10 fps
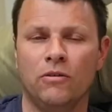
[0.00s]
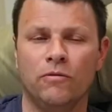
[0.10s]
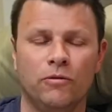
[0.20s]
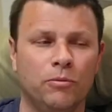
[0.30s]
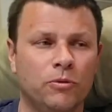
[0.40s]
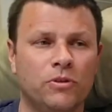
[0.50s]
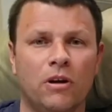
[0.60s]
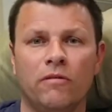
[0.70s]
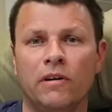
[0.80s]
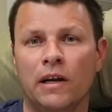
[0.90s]
comfortable, so
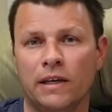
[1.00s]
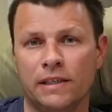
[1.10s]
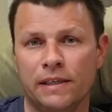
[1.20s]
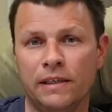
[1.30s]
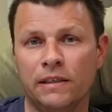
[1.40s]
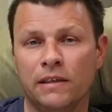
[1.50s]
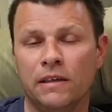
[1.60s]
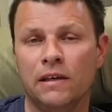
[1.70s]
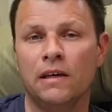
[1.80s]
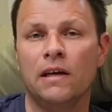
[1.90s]
relaxing.
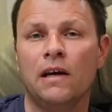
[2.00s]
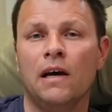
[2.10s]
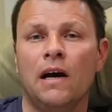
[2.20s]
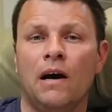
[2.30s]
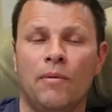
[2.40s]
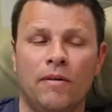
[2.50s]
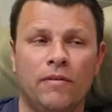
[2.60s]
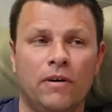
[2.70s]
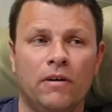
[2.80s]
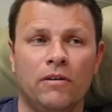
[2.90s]

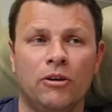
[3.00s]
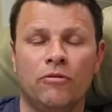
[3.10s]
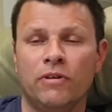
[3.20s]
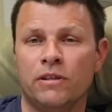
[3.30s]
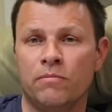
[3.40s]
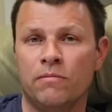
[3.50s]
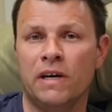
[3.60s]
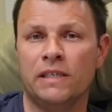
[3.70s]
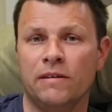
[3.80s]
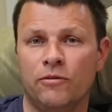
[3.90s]
However, there is a
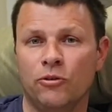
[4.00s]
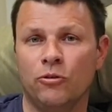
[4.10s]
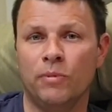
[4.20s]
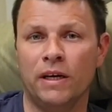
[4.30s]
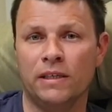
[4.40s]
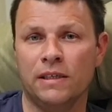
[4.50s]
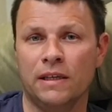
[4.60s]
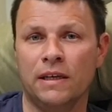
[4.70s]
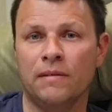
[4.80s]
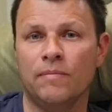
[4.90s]
massive drawback to
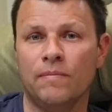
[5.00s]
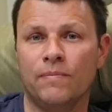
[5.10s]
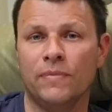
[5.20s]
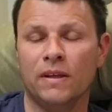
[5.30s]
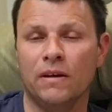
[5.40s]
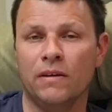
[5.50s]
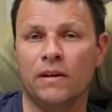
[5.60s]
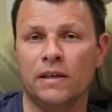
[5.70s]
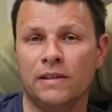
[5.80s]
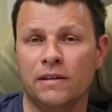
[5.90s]
that, and
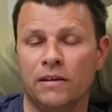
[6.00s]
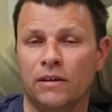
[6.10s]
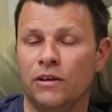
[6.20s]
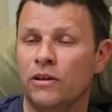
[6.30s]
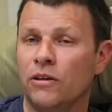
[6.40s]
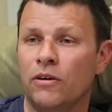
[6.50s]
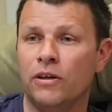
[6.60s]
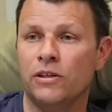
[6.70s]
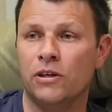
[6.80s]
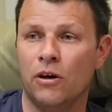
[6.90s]
that's that you can only
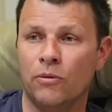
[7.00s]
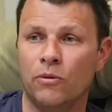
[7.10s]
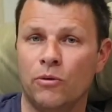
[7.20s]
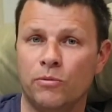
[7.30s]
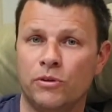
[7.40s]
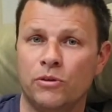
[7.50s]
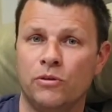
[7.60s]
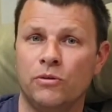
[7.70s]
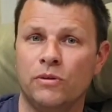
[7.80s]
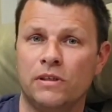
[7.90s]
tow up
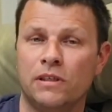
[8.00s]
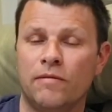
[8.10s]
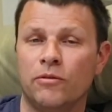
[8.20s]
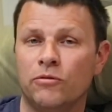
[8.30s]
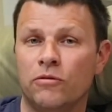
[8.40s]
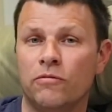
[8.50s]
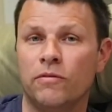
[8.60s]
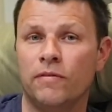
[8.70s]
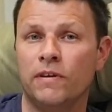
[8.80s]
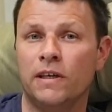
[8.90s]
to
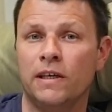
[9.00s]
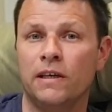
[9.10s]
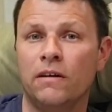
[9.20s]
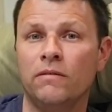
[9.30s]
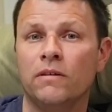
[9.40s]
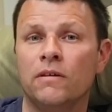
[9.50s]
750 kilo.